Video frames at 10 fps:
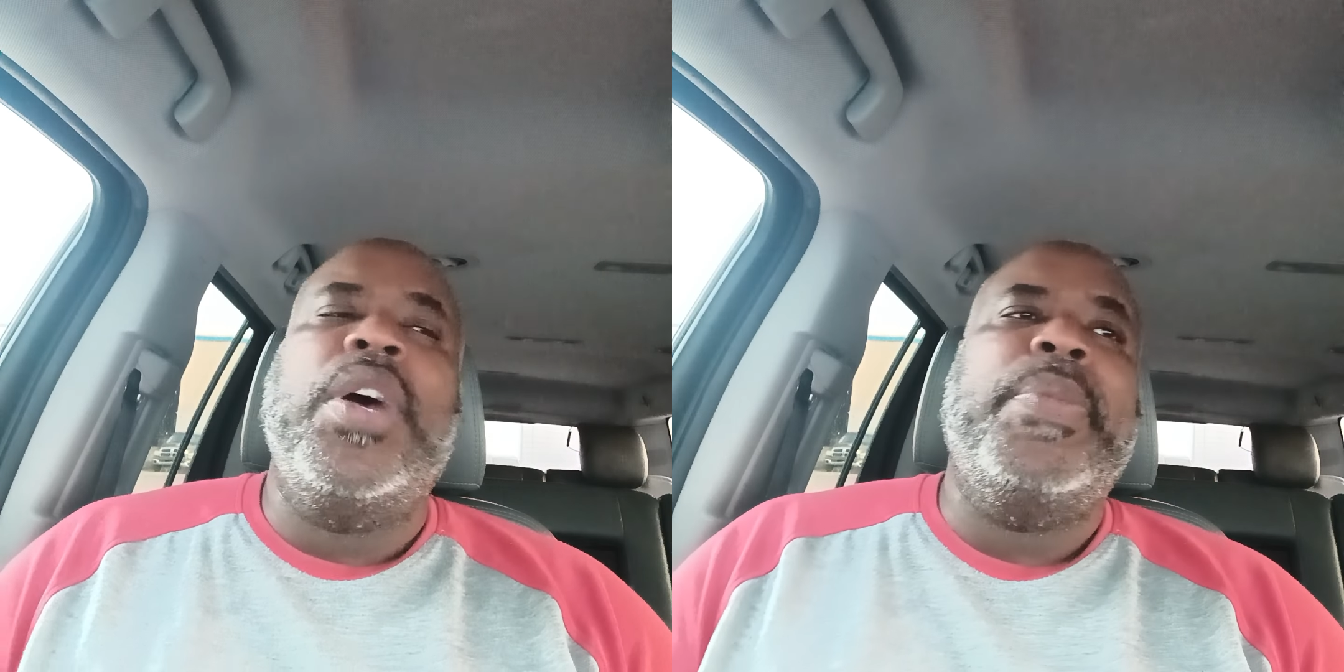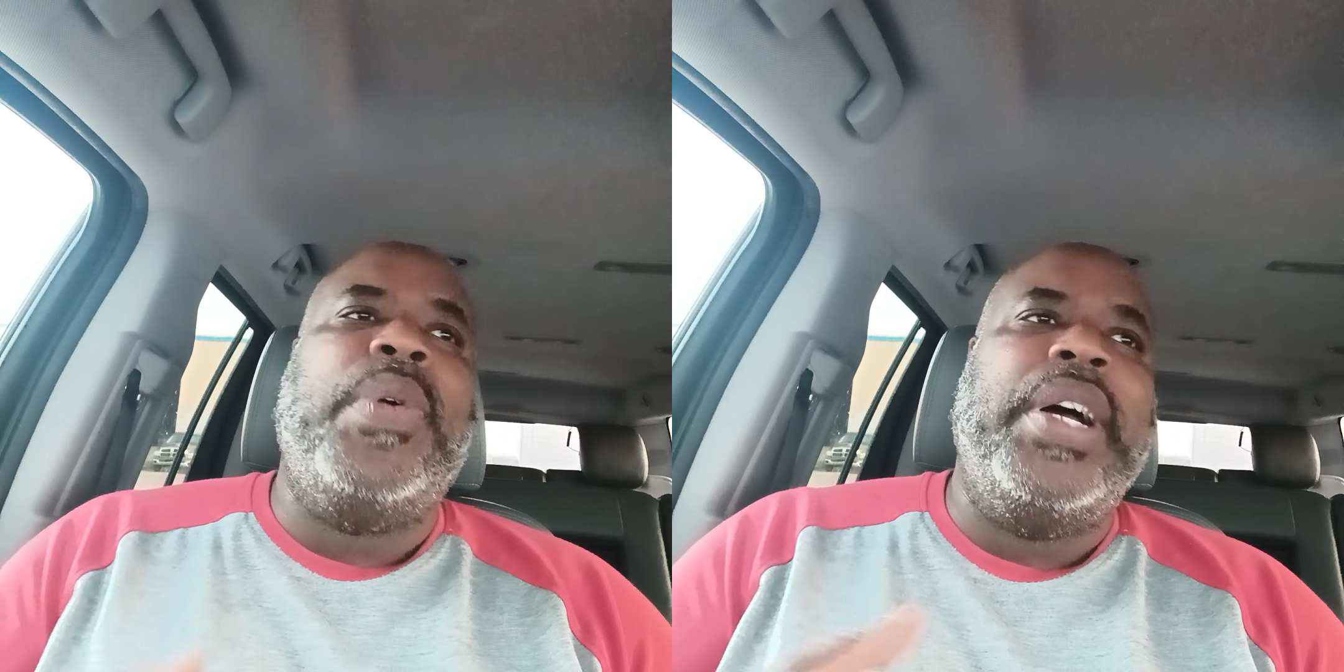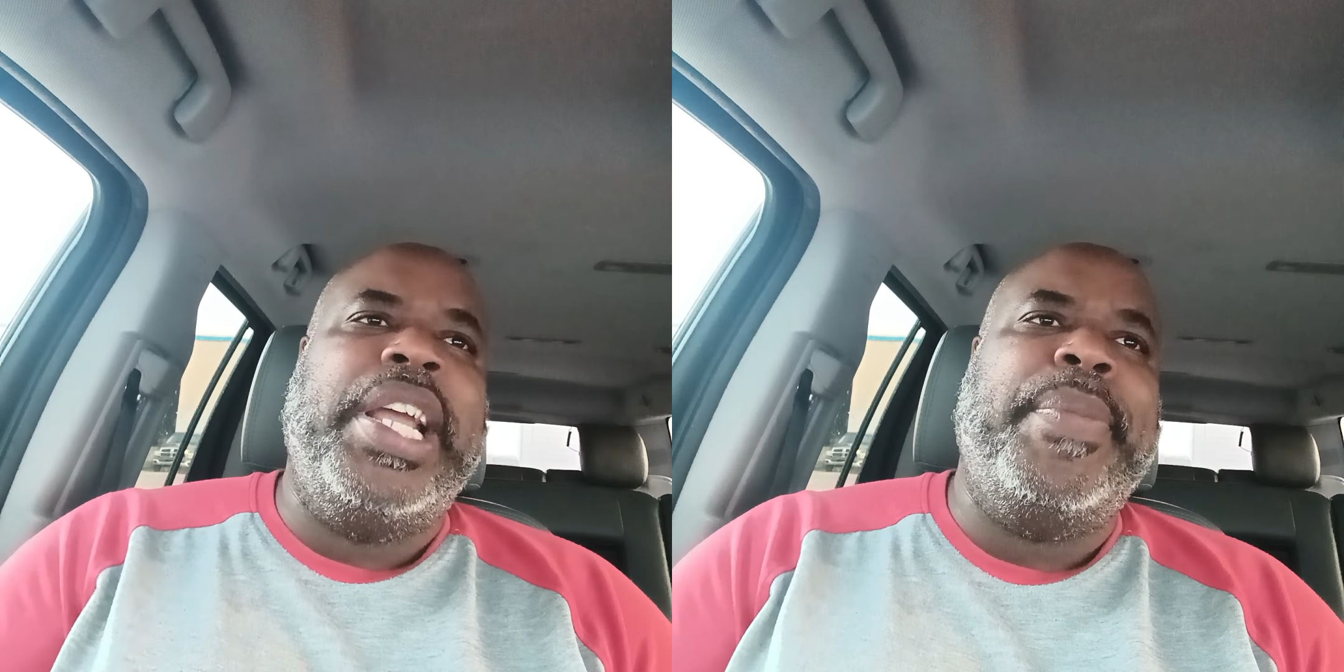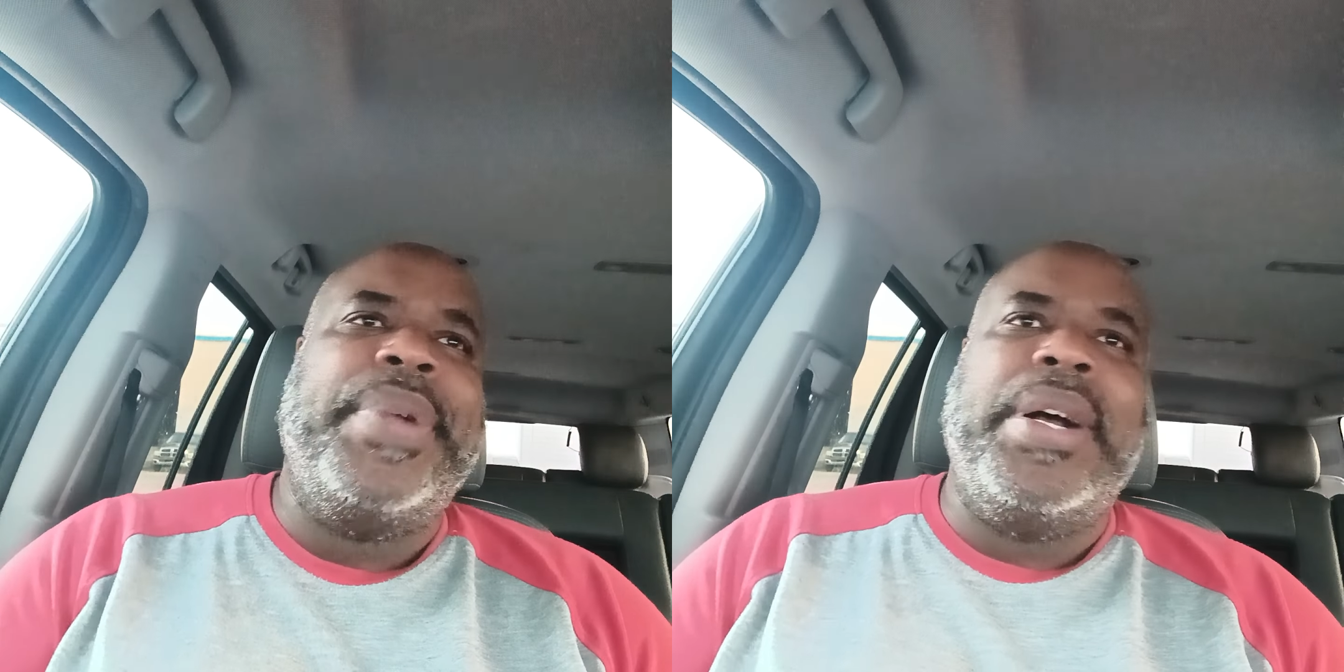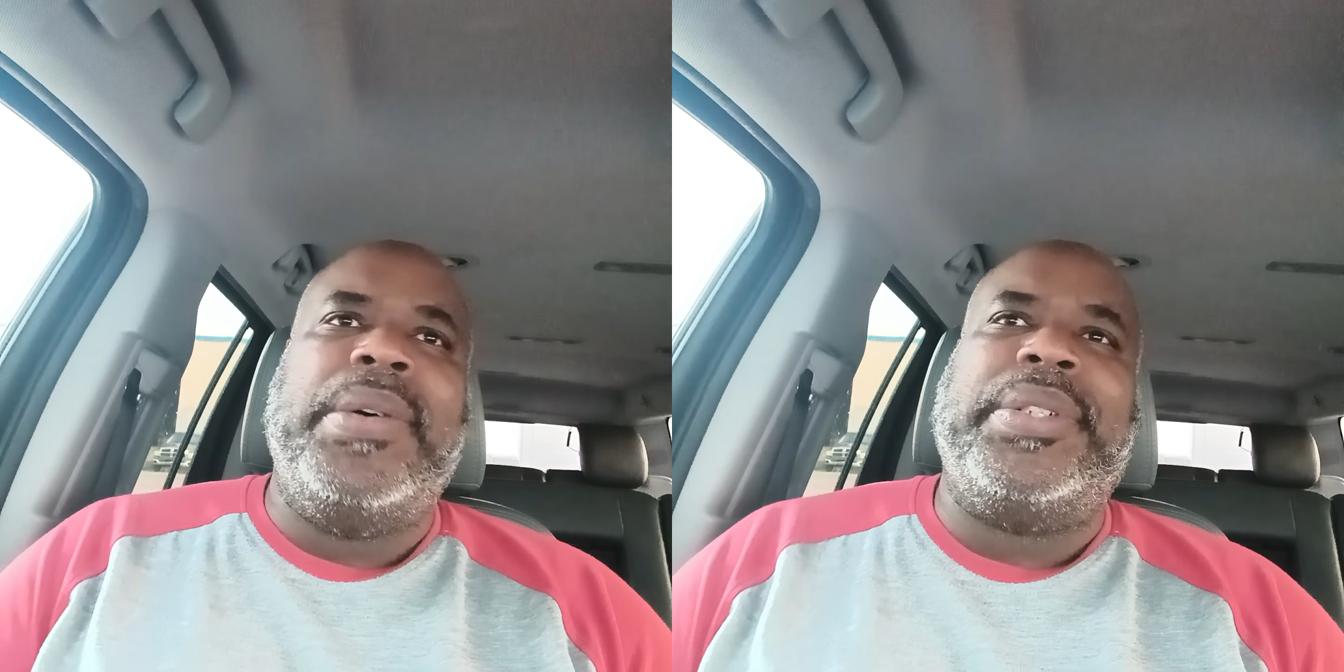and more
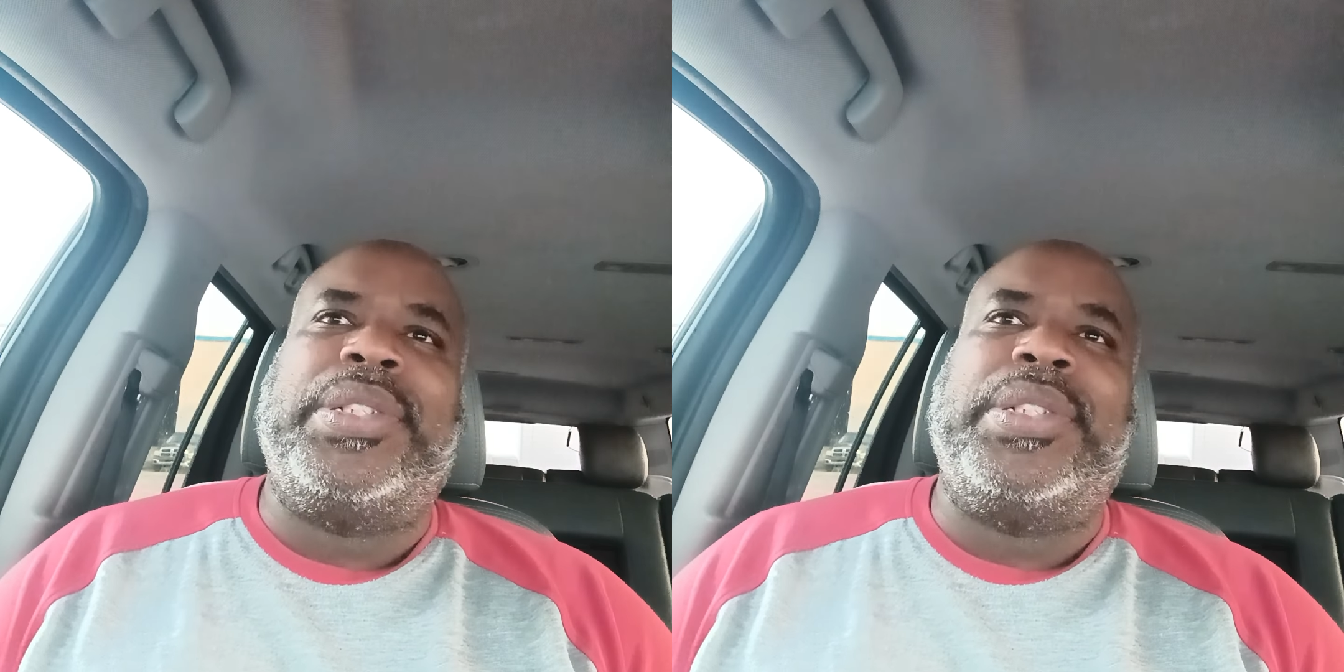embryos